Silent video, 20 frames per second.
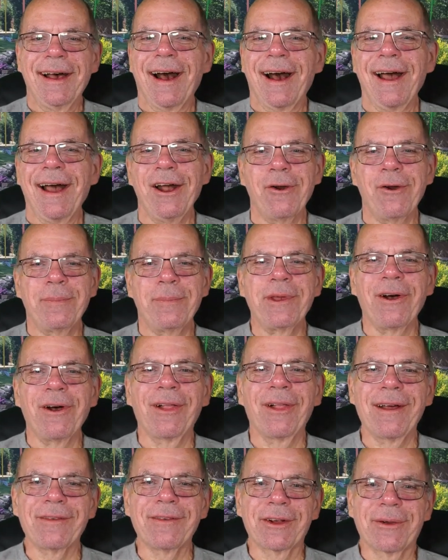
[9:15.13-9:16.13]
I hope y'all
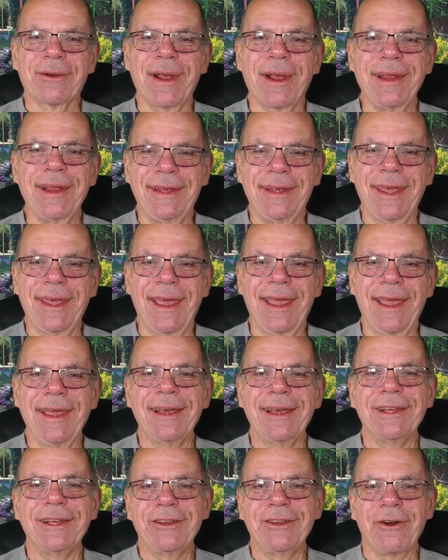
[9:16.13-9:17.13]
have a great day.
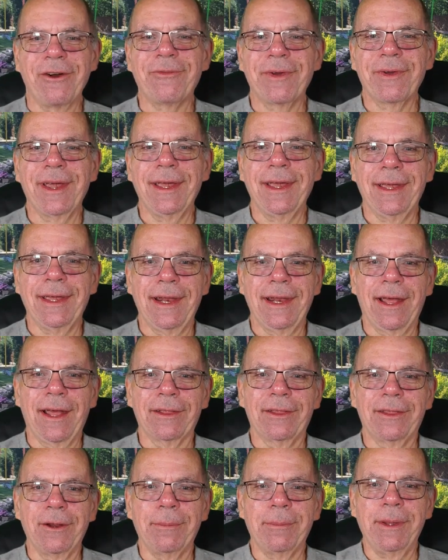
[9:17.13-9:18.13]
Don't forget, get
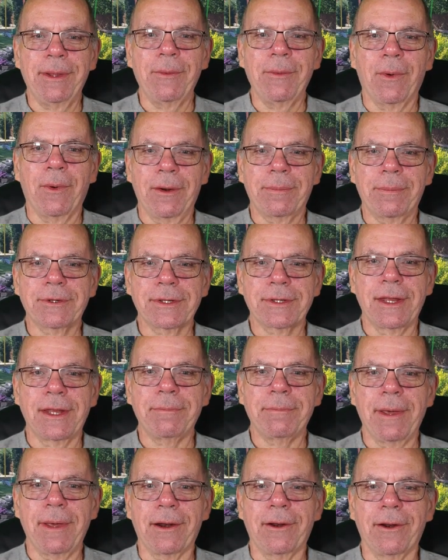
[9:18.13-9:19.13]
out there, be 1%
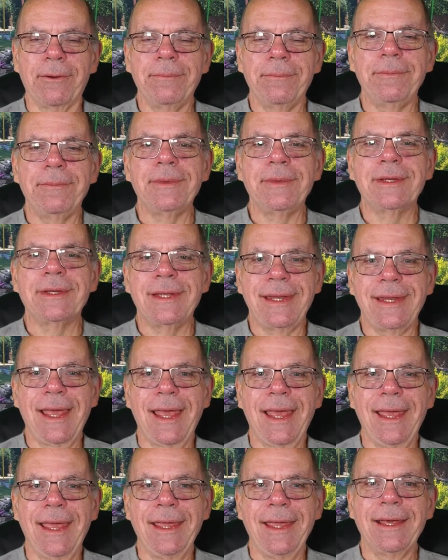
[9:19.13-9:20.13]
better.
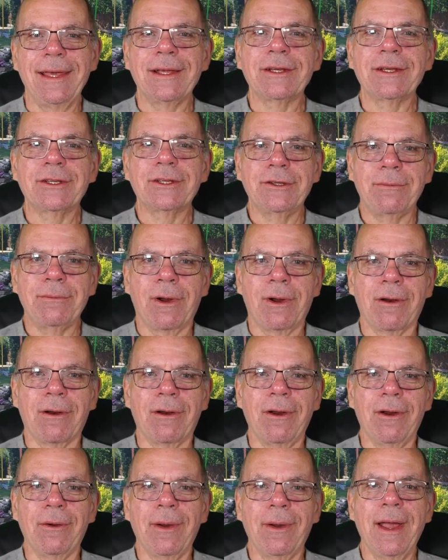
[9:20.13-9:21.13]
Today,
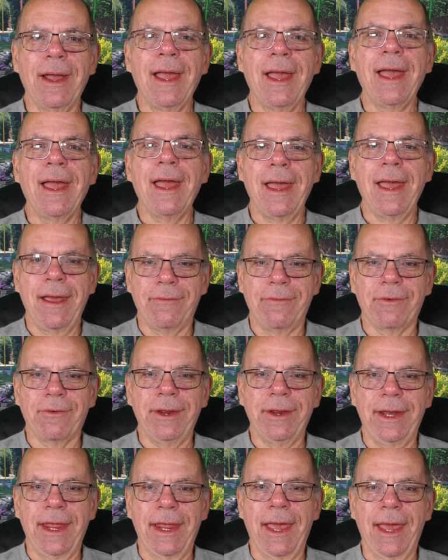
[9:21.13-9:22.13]
tomorrow,
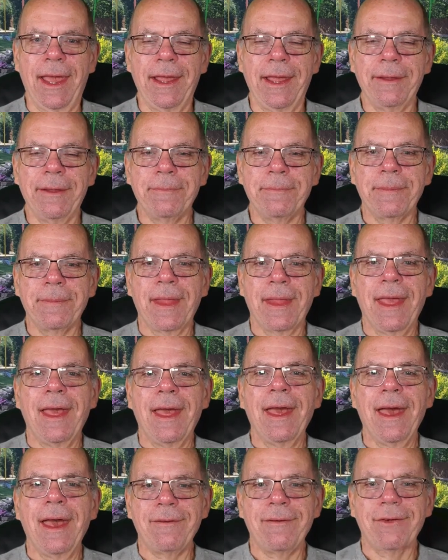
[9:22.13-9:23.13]
every day.
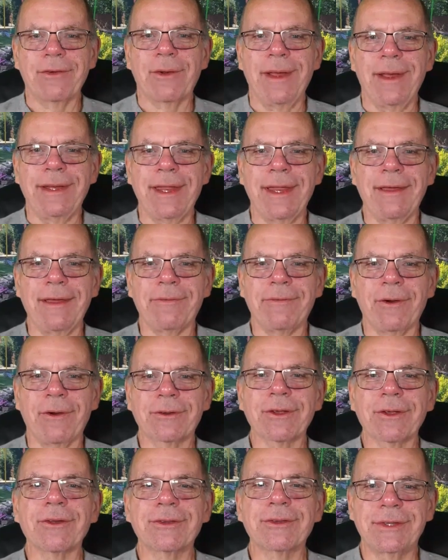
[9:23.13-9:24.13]
Have a great day,
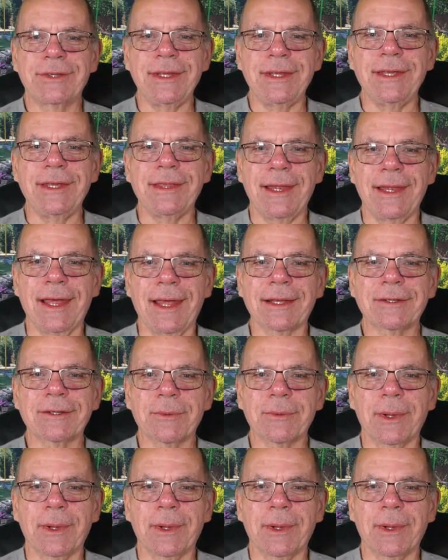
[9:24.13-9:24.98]
folks. I'll see you in the next one.